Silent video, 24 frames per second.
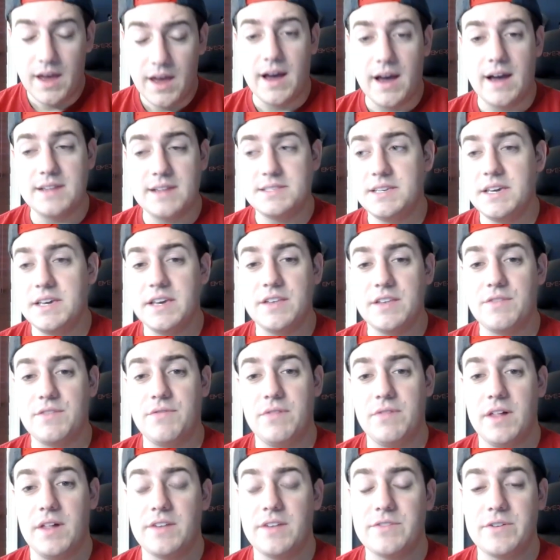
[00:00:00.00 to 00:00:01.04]
Uh, Tia is
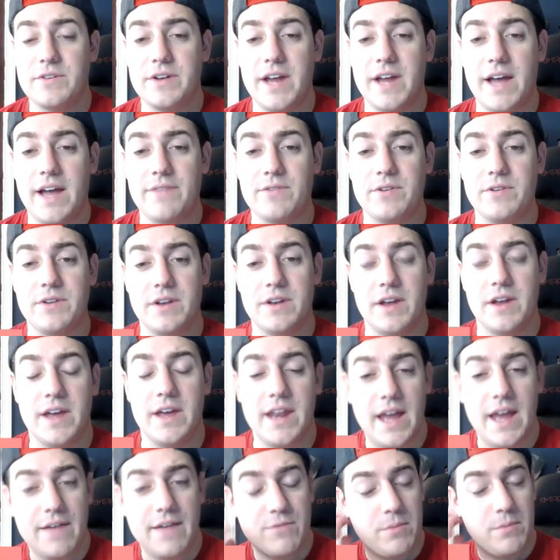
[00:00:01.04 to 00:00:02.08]
flustered after
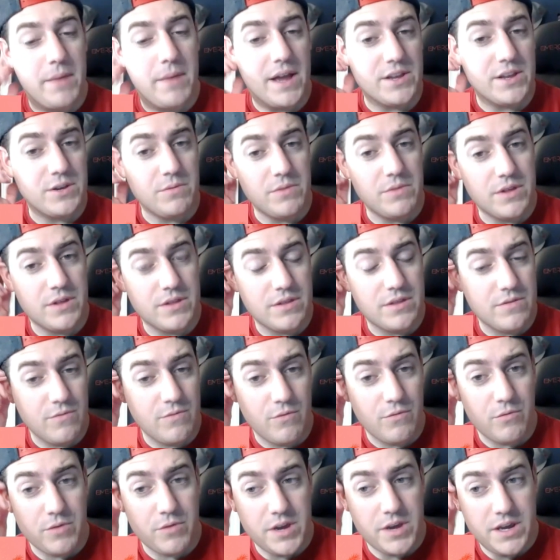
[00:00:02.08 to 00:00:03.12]
tonight, after matching with
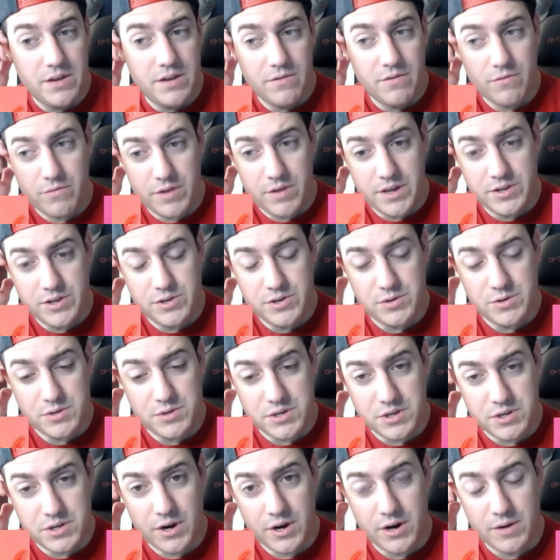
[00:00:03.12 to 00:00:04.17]
Reid. Reid
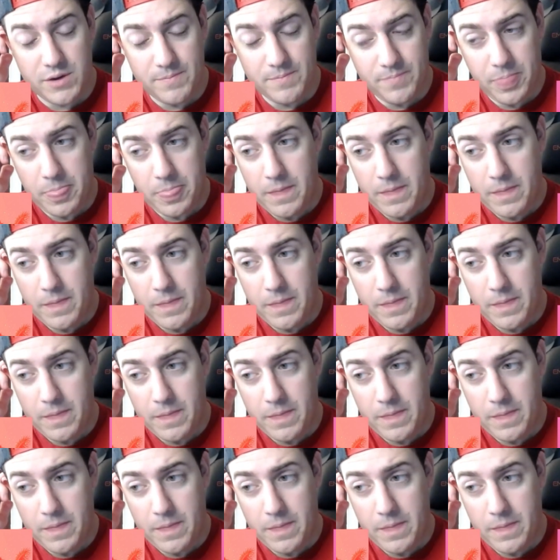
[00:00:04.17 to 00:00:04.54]
chooses her